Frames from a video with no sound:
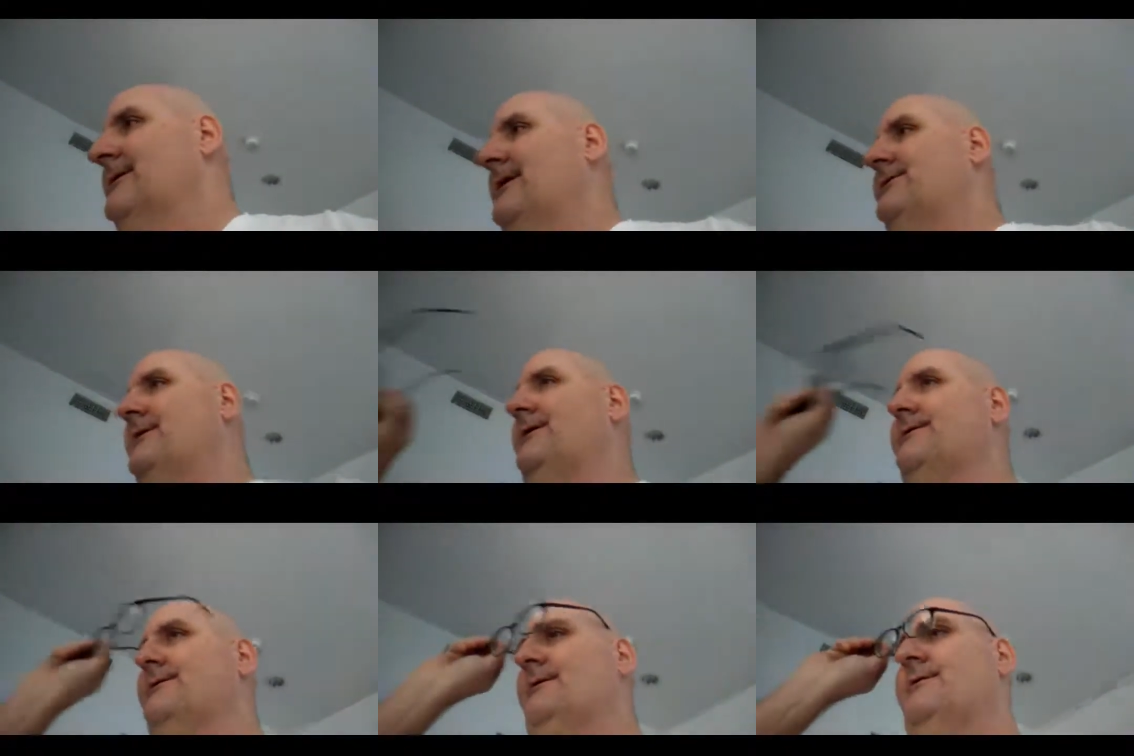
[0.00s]
And
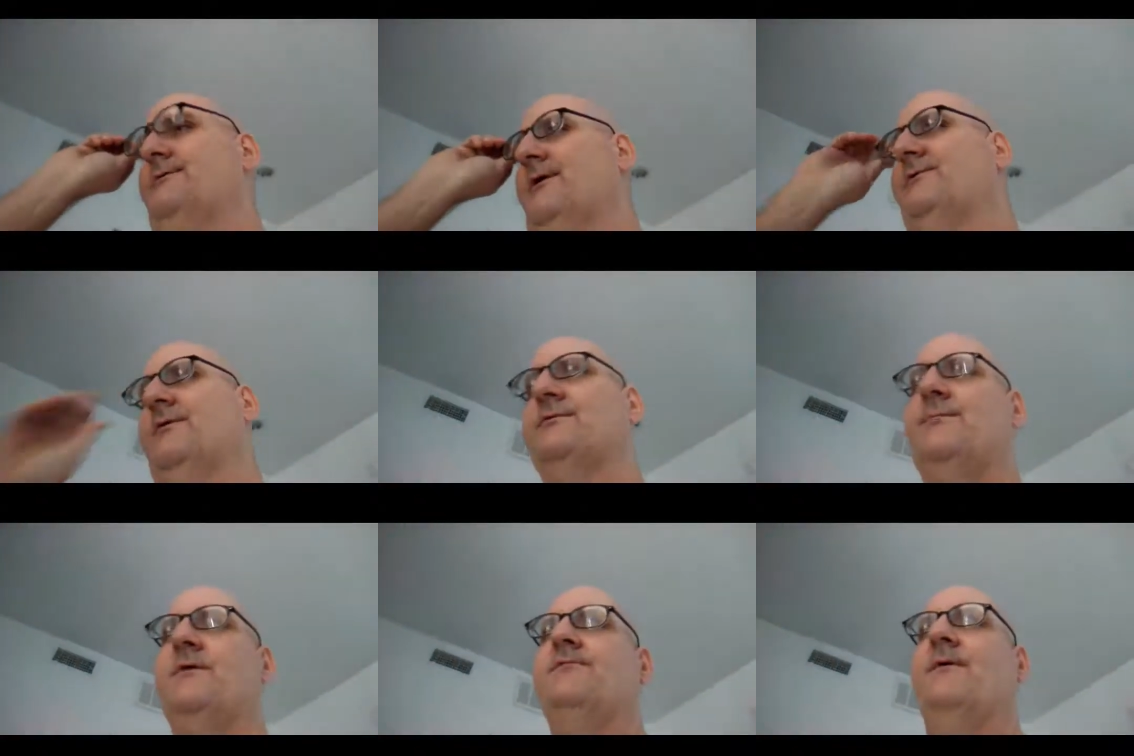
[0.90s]
yes, take those
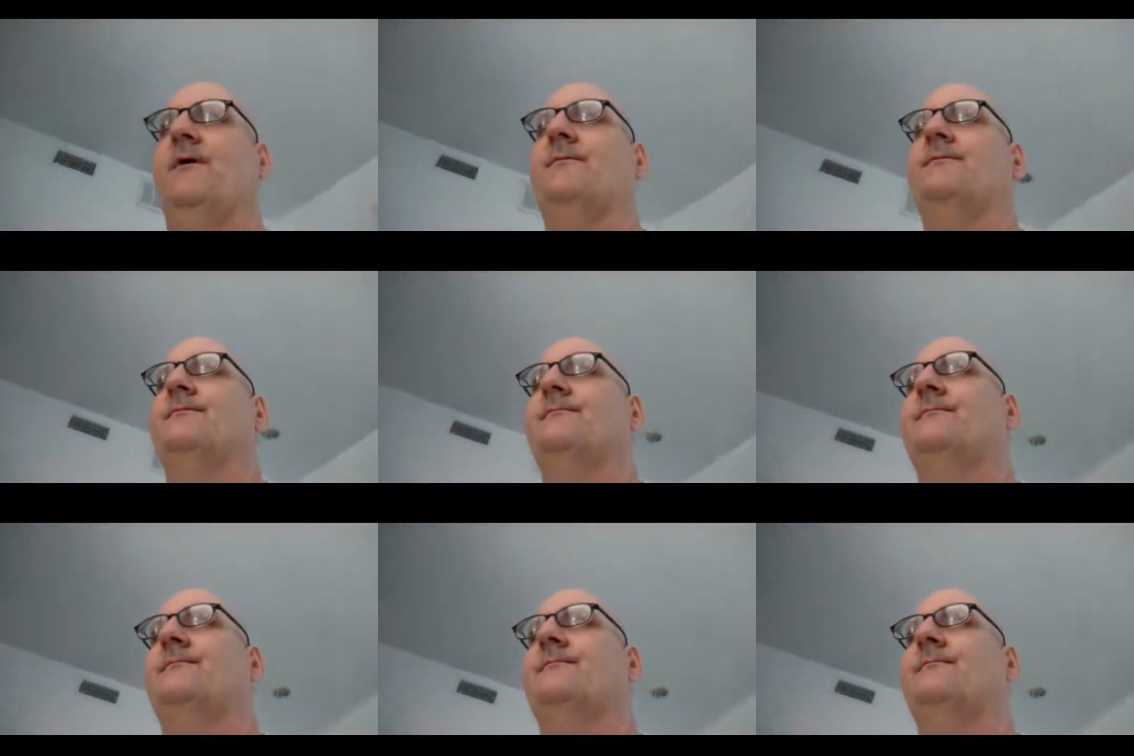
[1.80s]
big fives.